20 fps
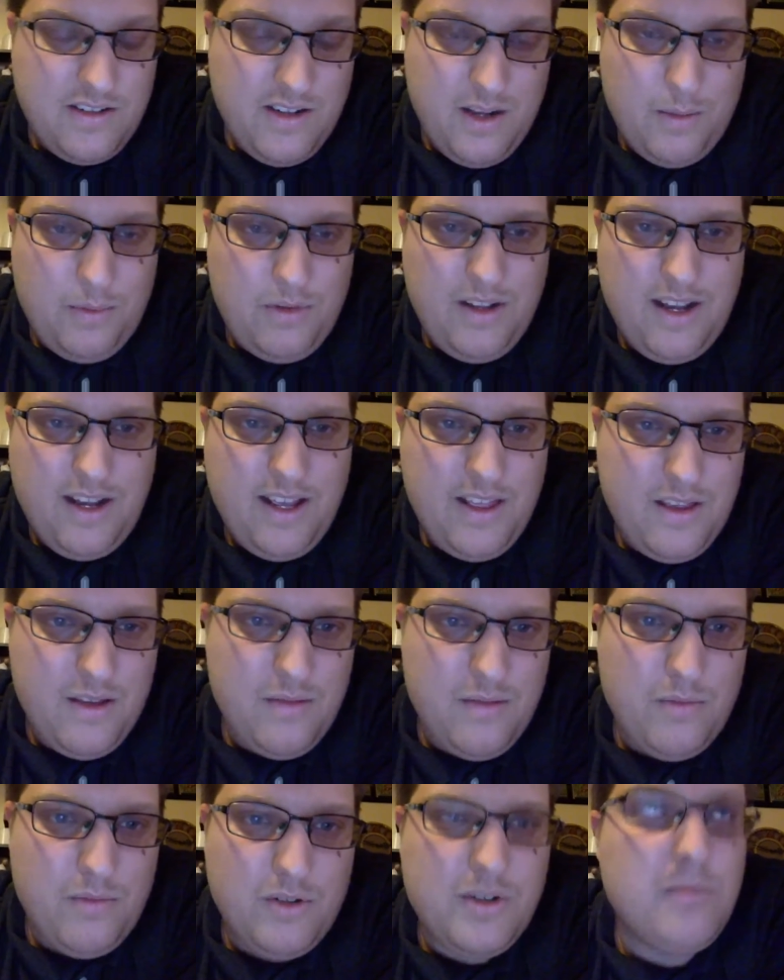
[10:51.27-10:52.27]
applied the
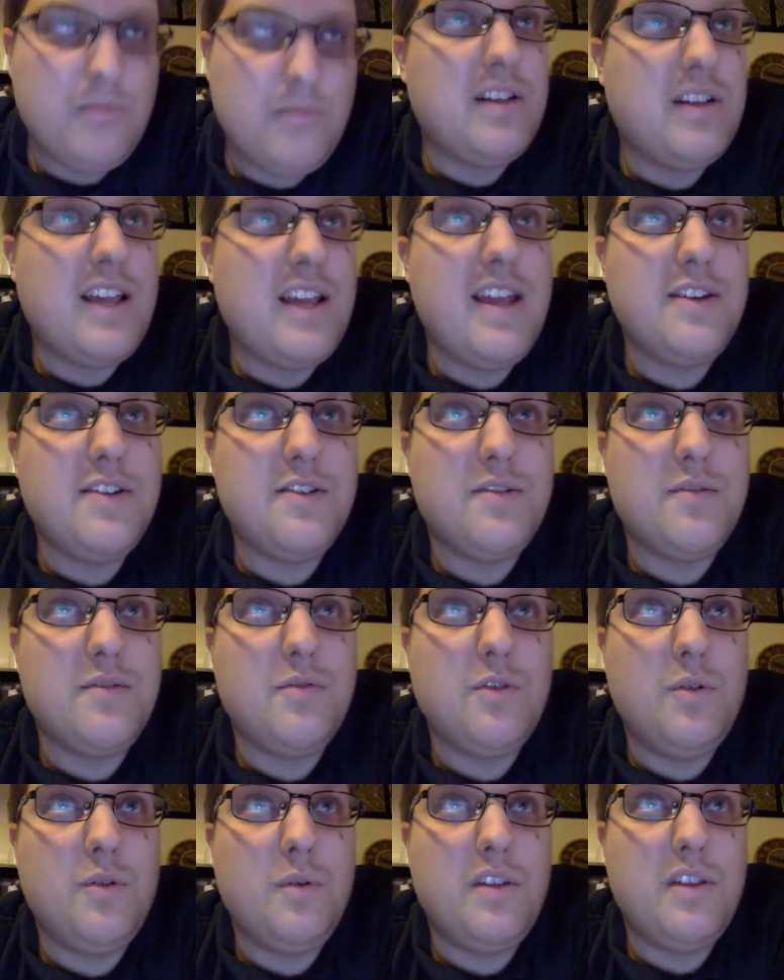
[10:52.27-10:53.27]
multiplication
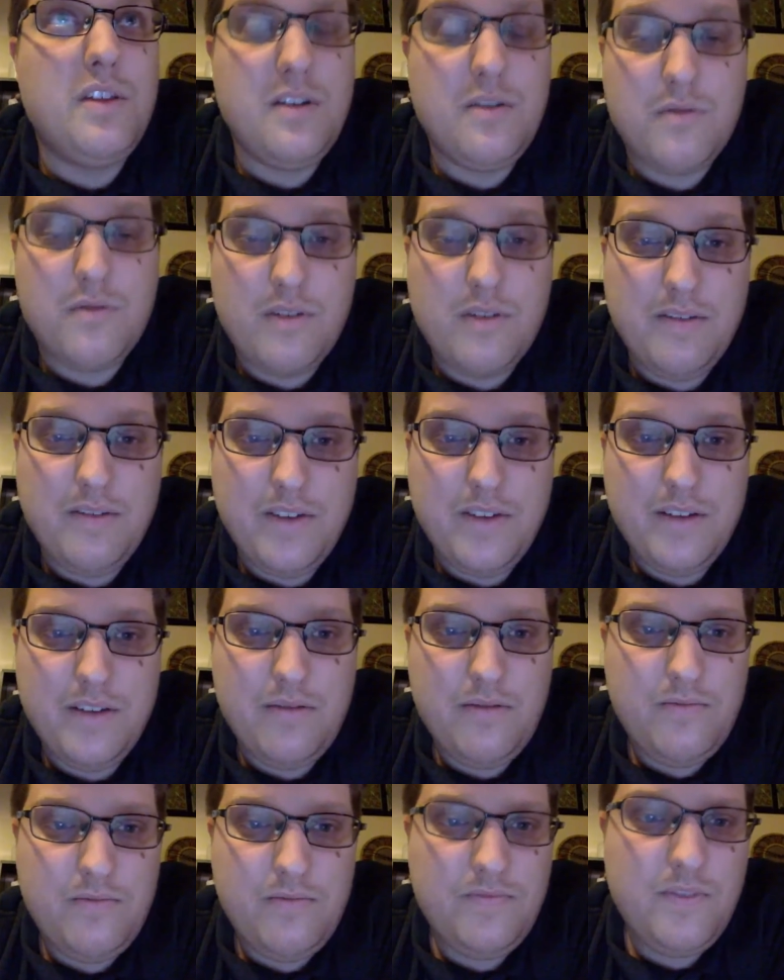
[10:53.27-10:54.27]
rule with the derivative.
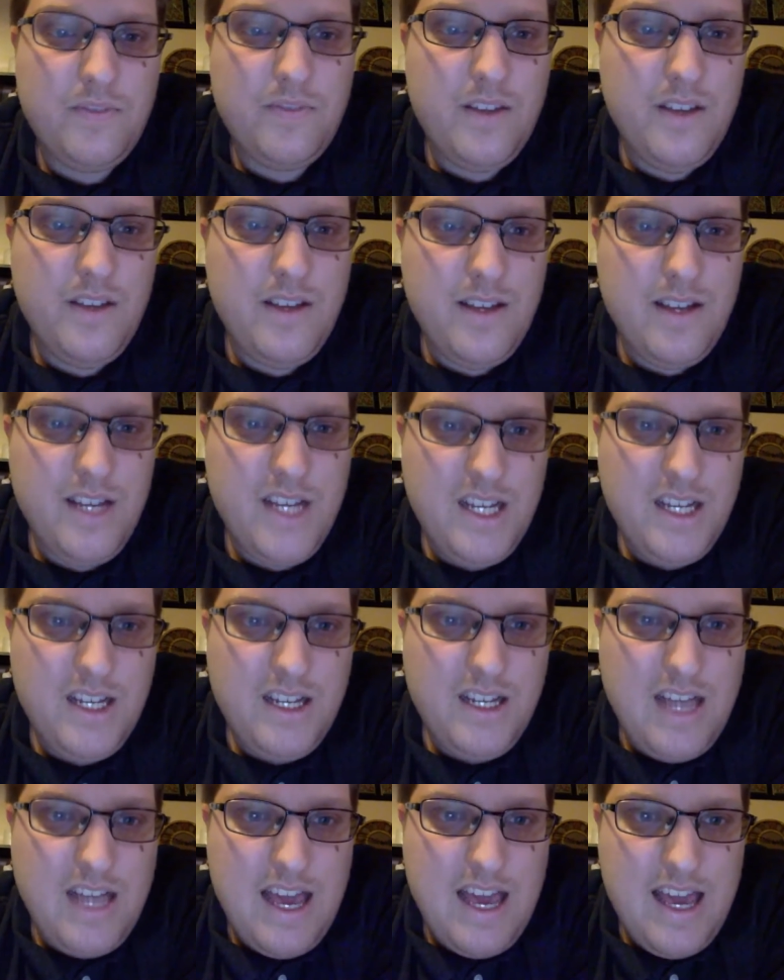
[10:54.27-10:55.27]

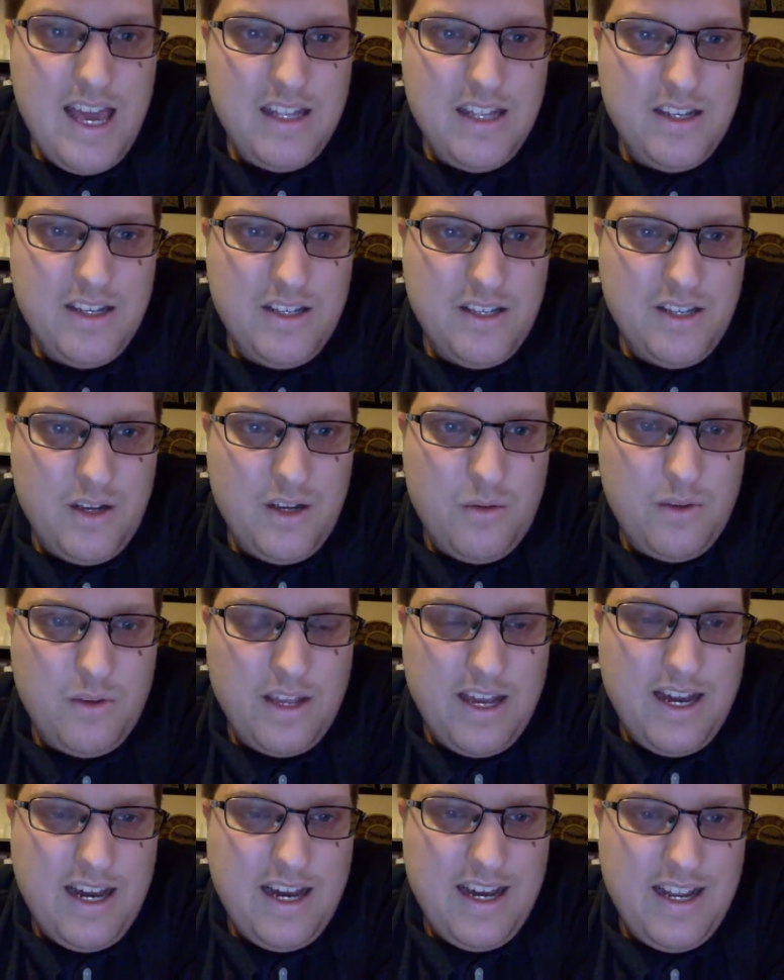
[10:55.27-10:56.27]
And so we
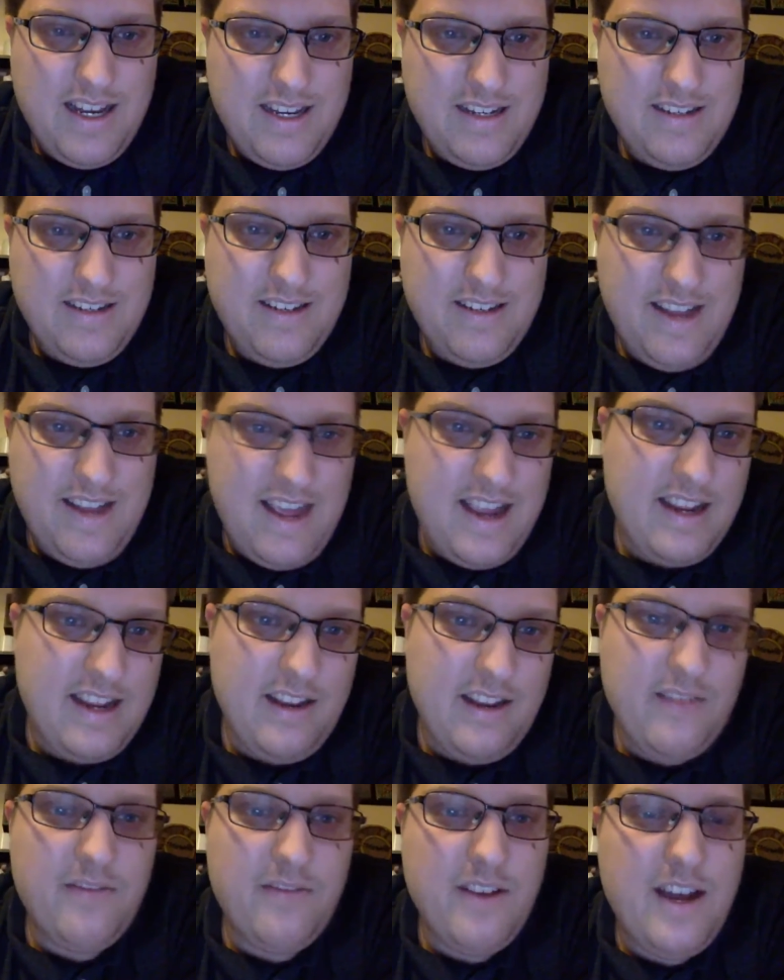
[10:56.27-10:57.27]
got
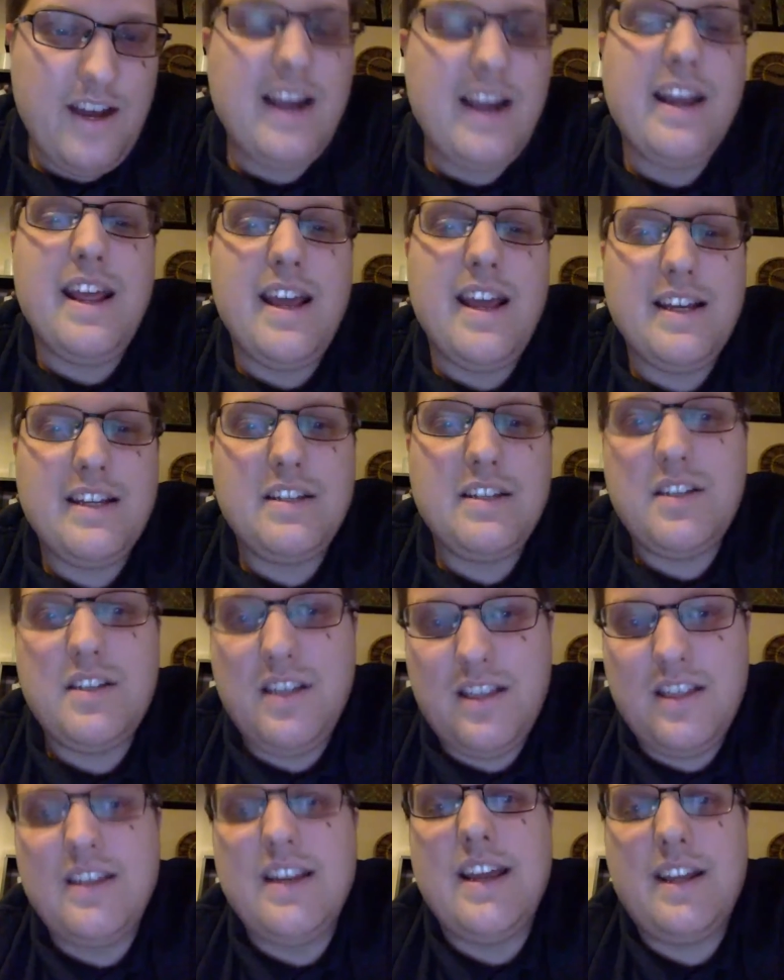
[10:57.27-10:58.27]
negative 9x to
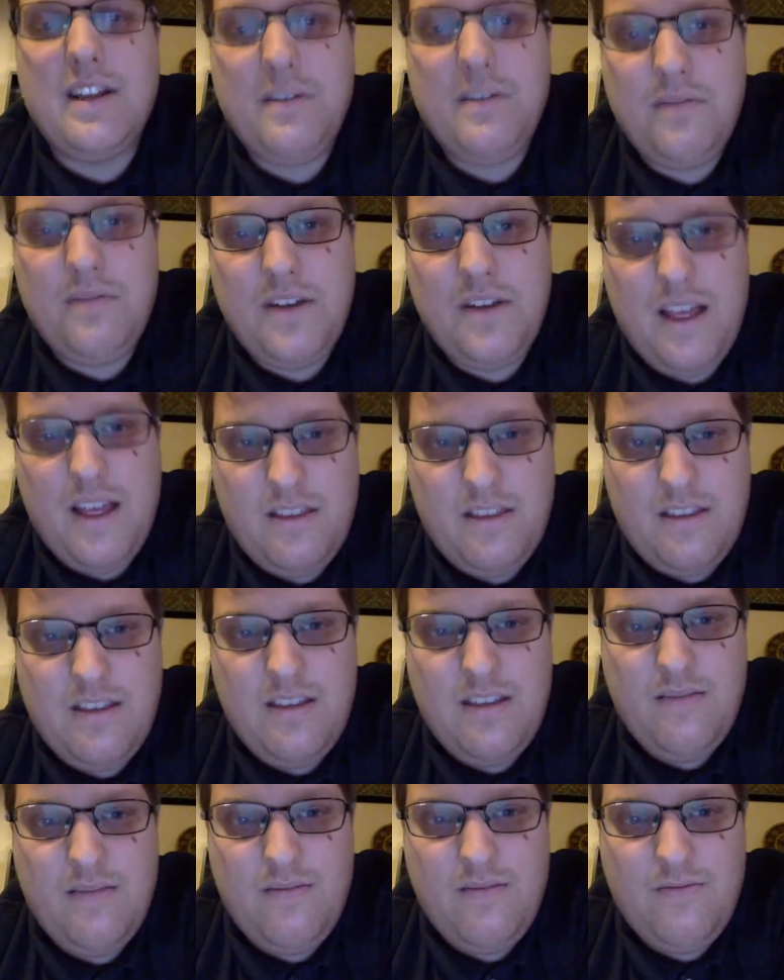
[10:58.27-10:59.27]
the negative 10th
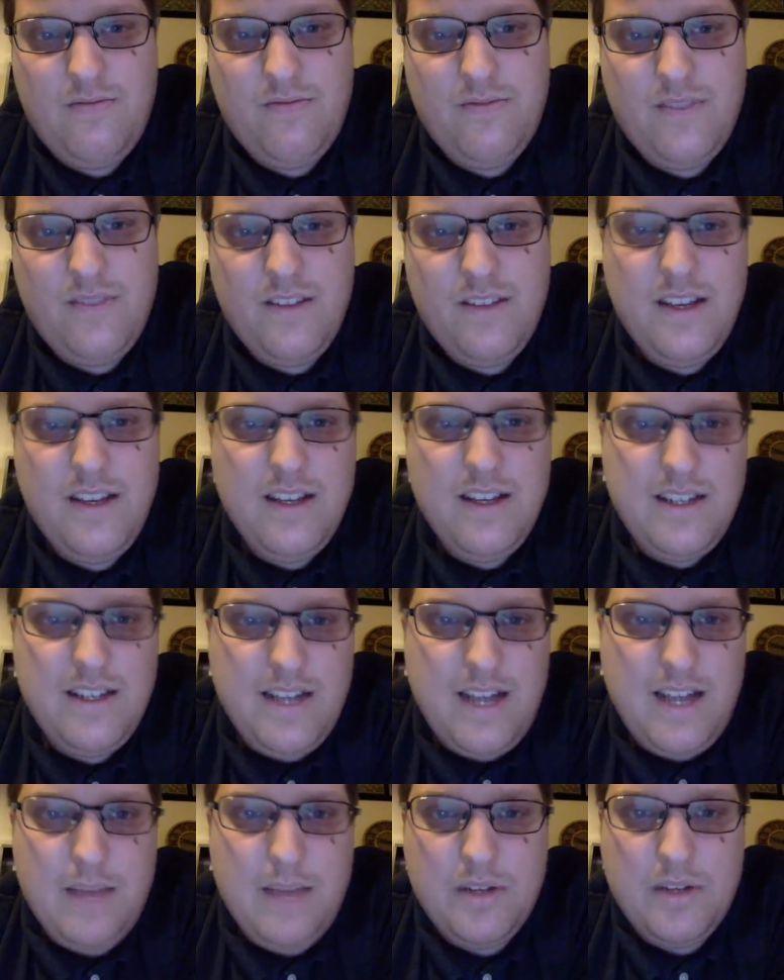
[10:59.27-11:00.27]

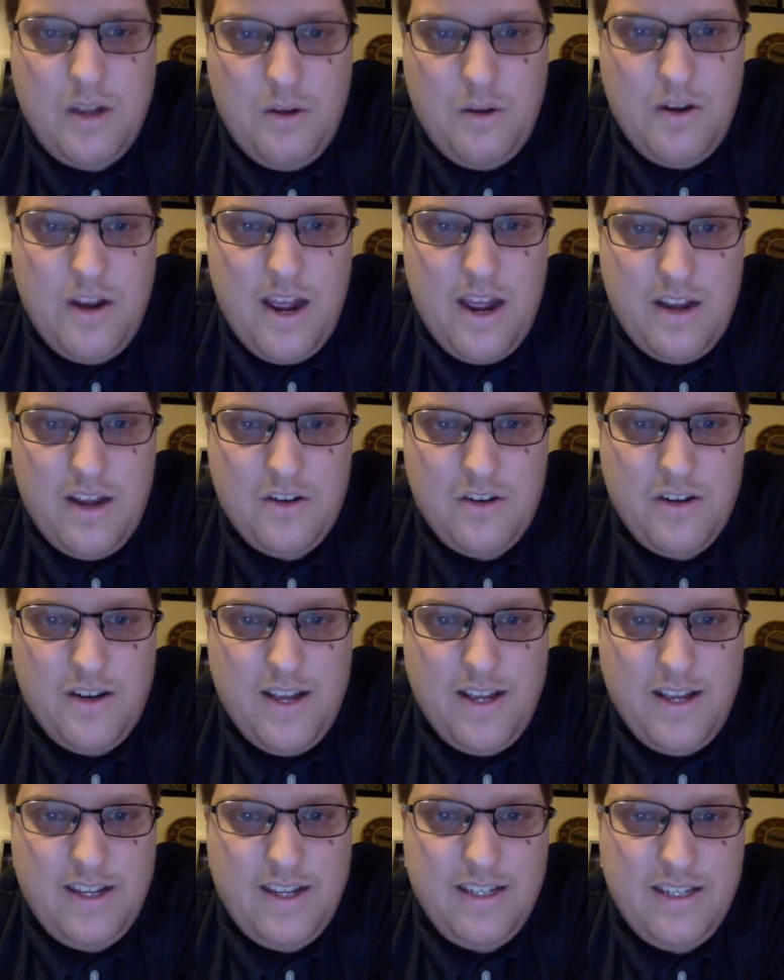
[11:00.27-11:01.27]
times cotangent
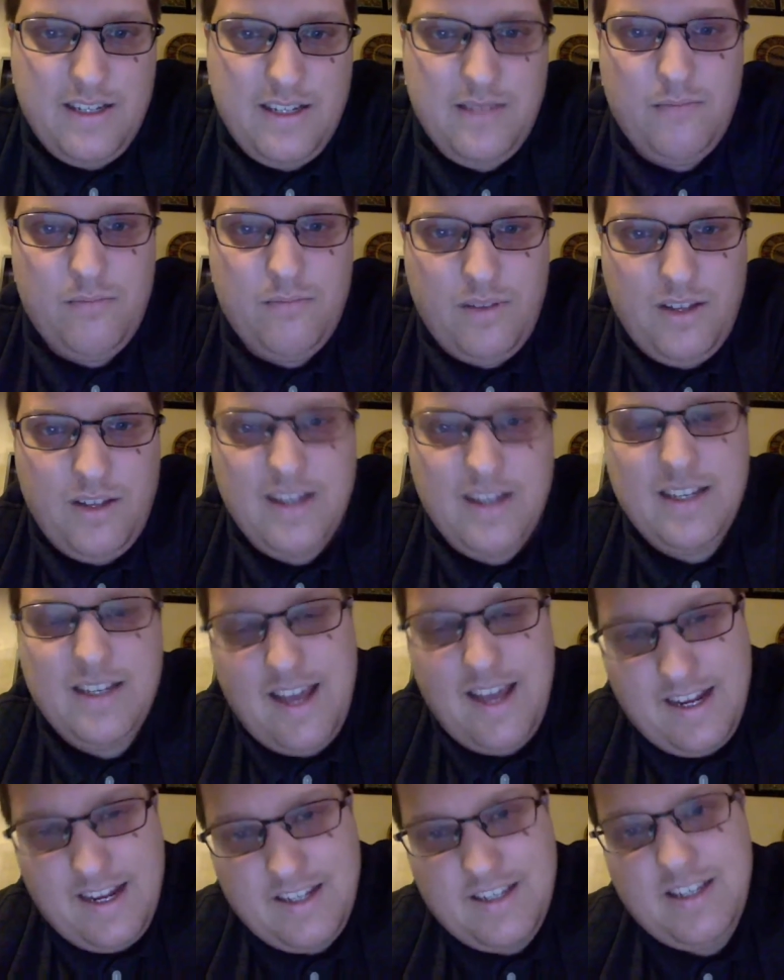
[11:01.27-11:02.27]
x plus
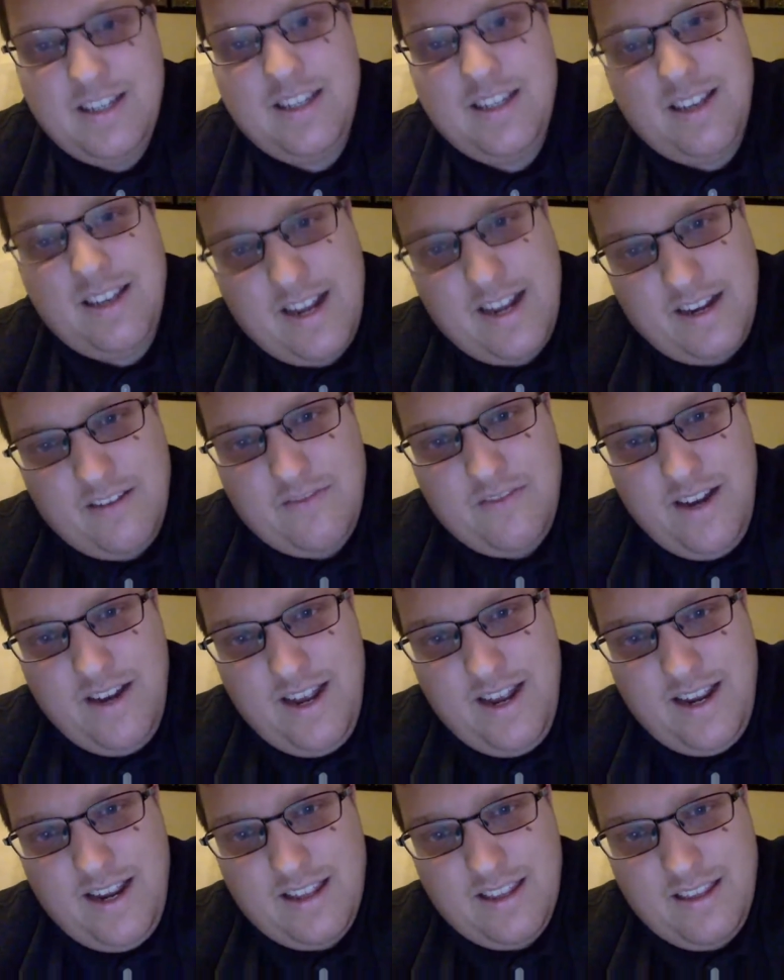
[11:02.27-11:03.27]
x to the negative
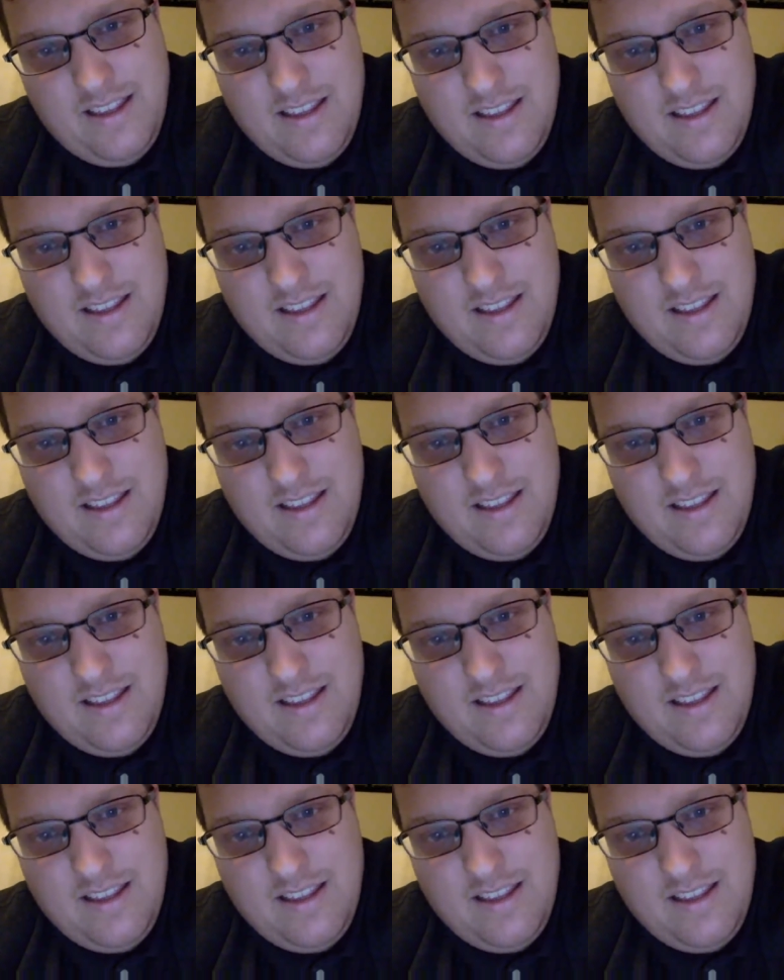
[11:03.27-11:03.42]
9